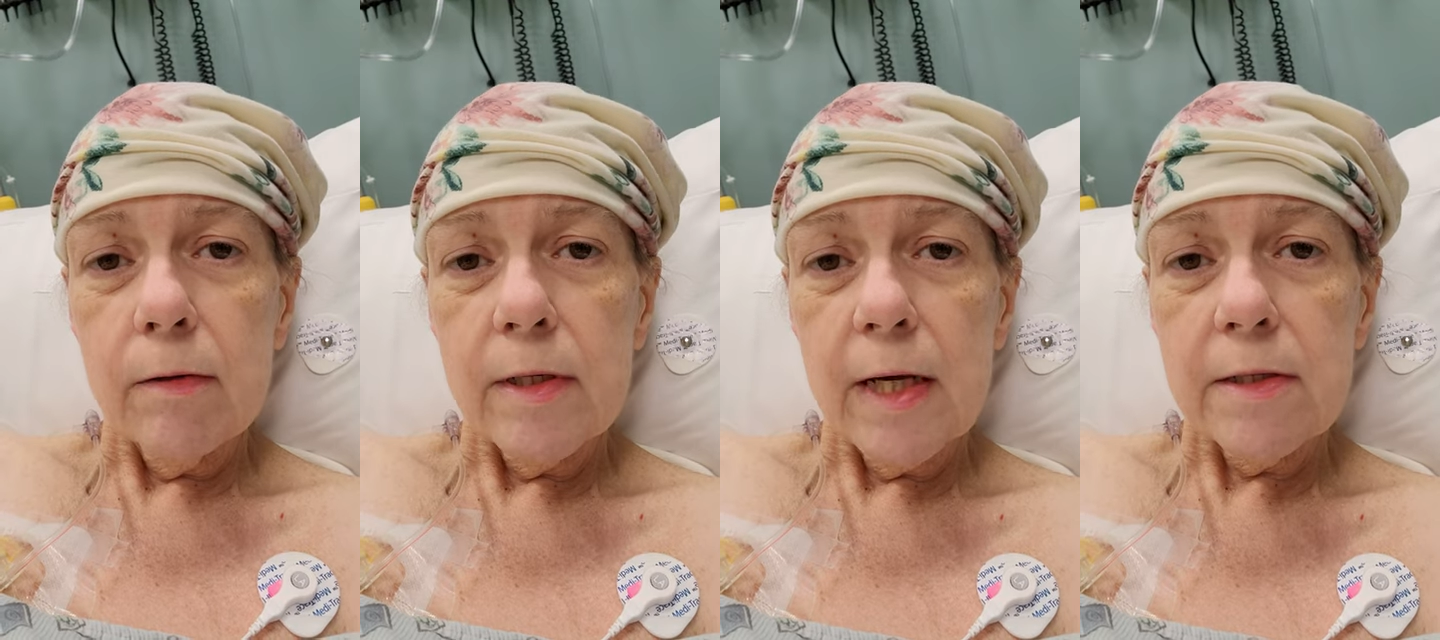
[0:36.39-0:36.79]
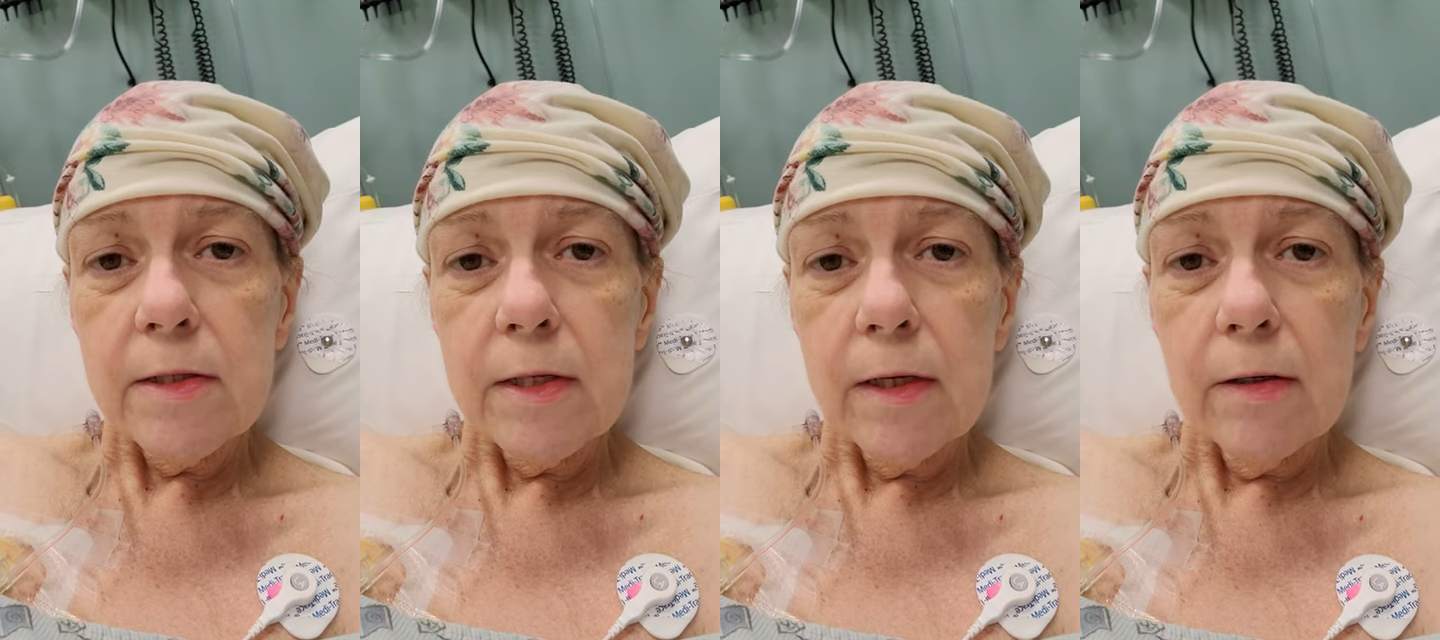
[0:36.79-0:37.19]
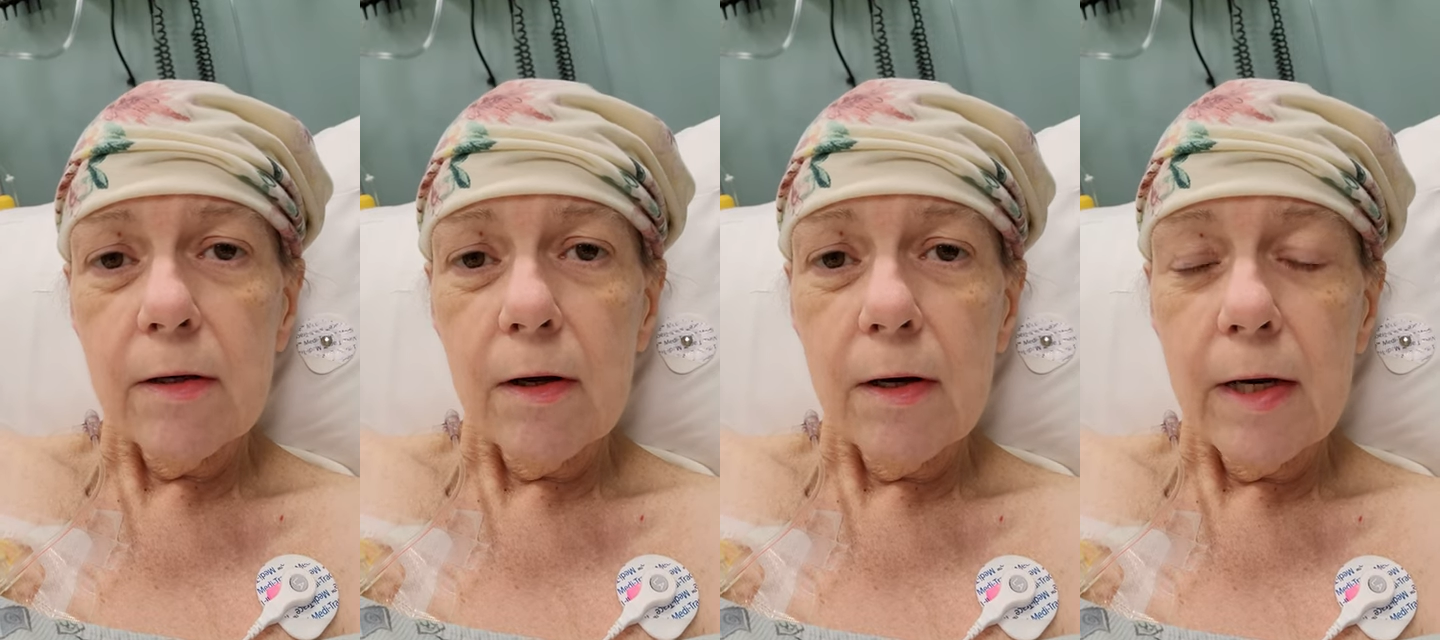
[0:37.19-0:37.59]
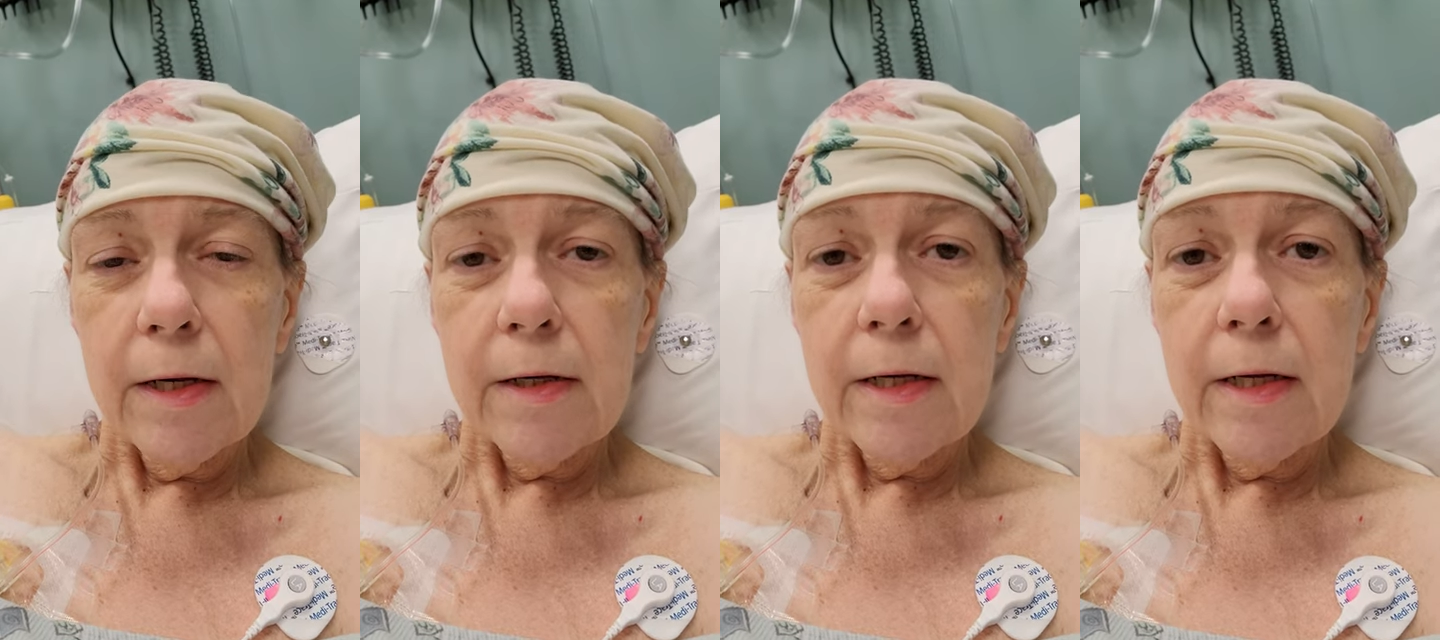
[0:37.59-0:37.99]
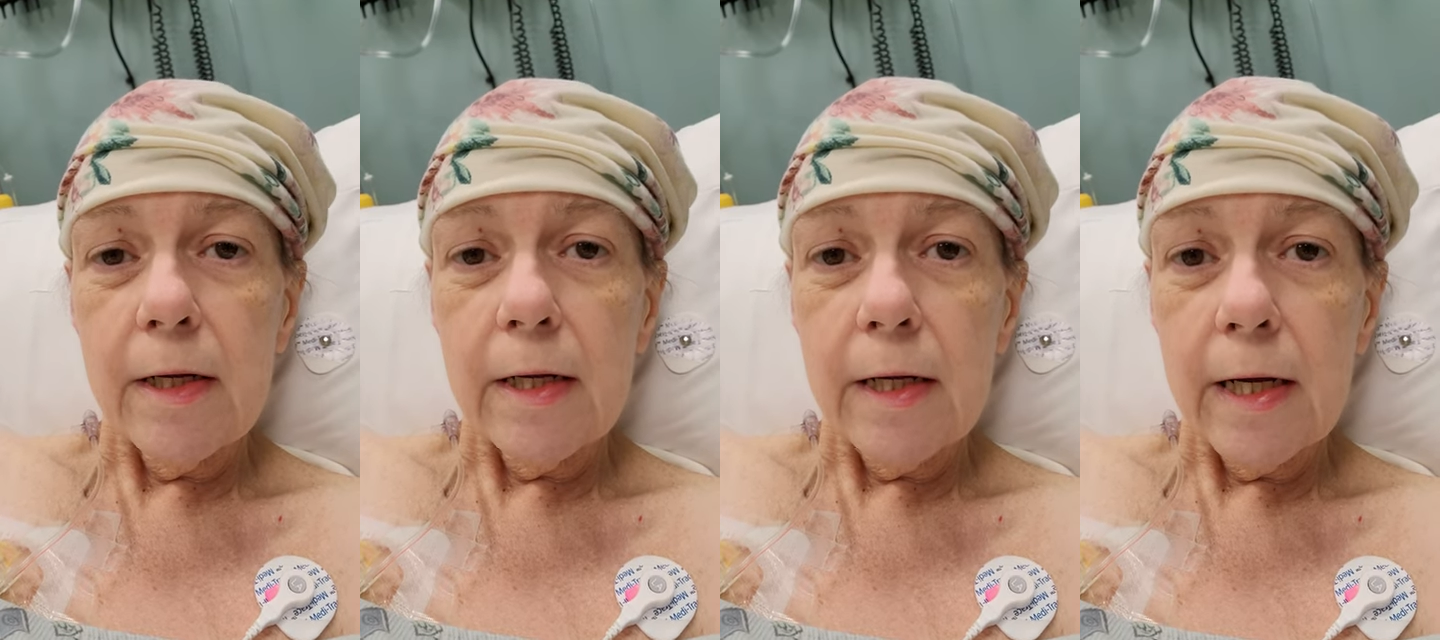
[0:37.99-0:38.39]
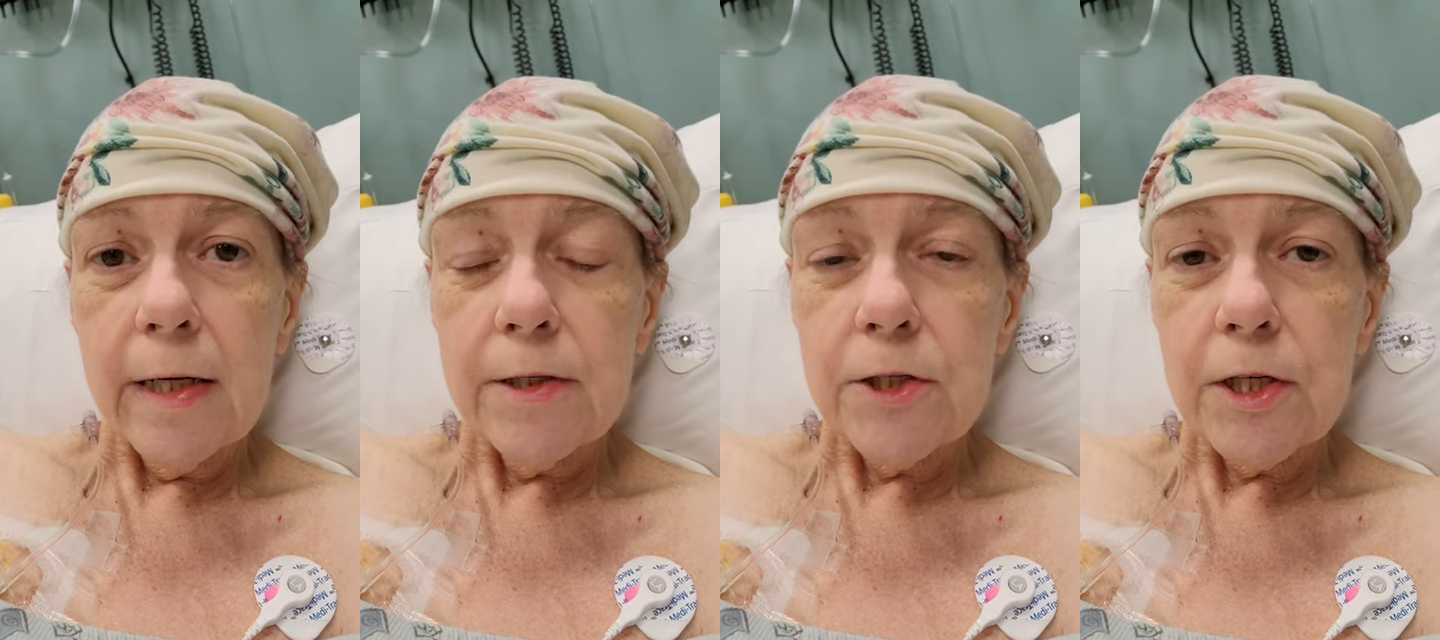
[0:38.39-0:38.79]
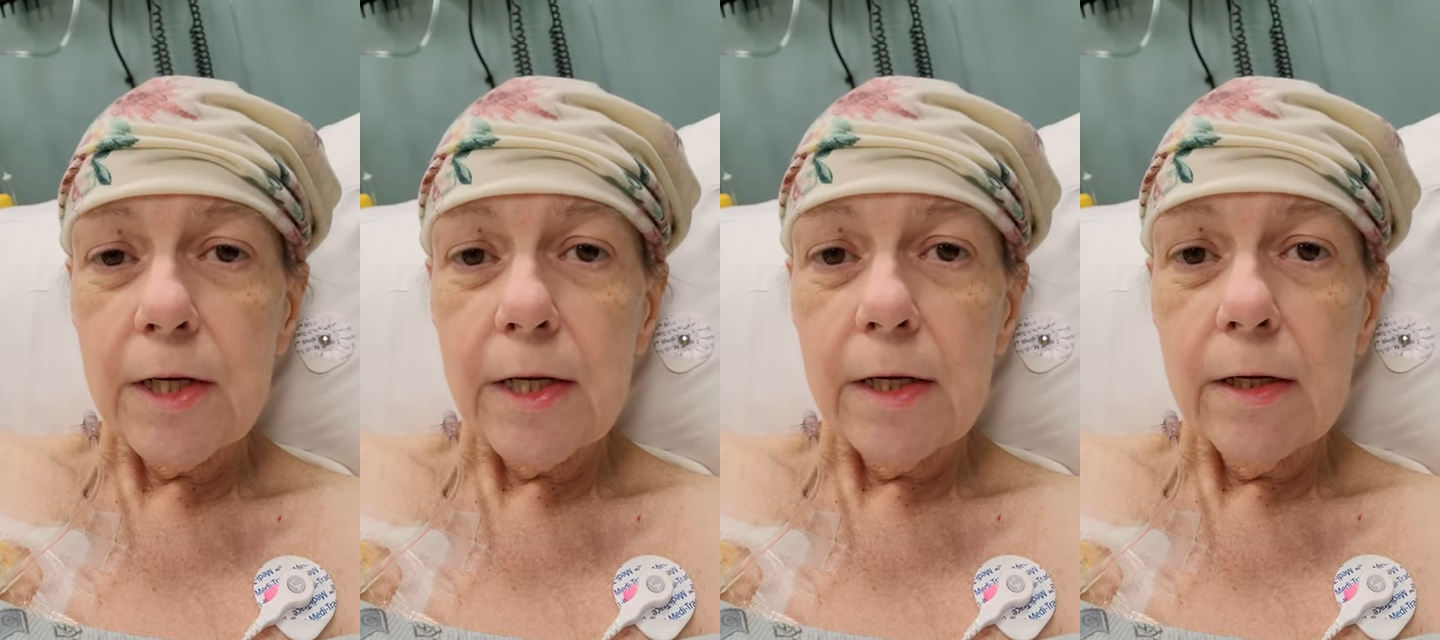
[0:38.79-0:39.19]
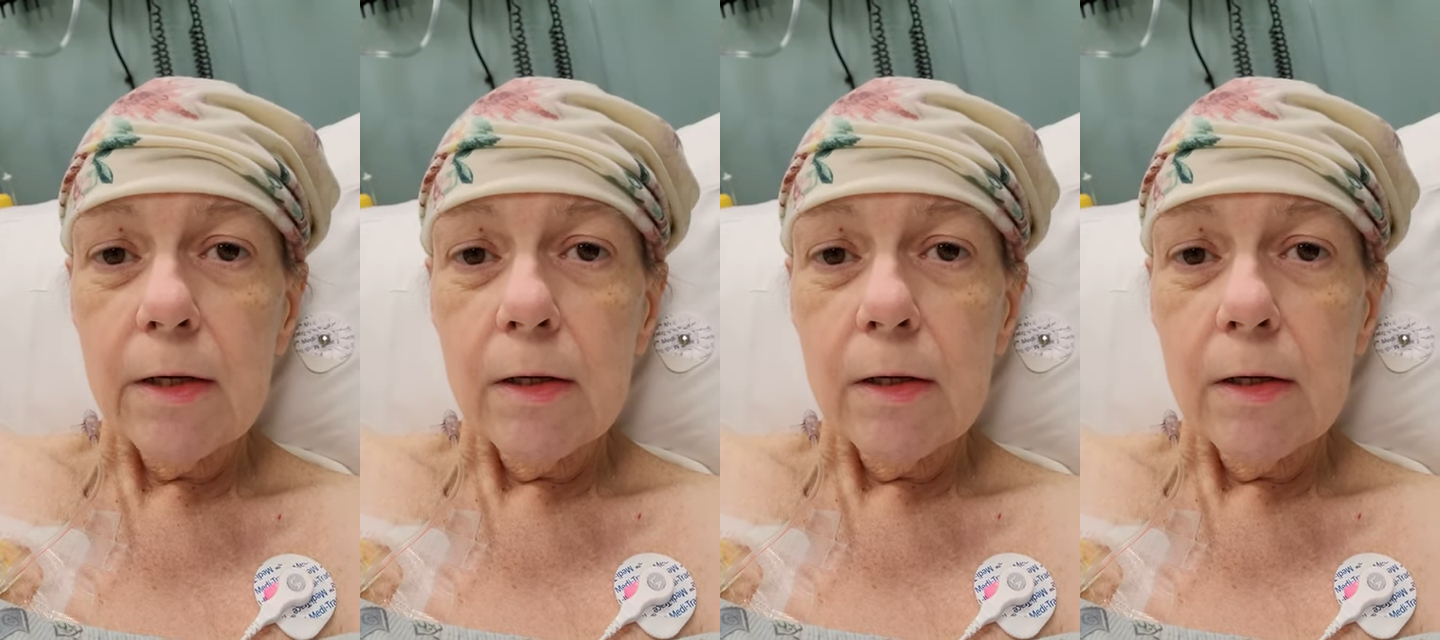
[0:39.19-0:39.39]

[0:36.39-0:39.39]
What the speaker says: testing done. They did an EKG,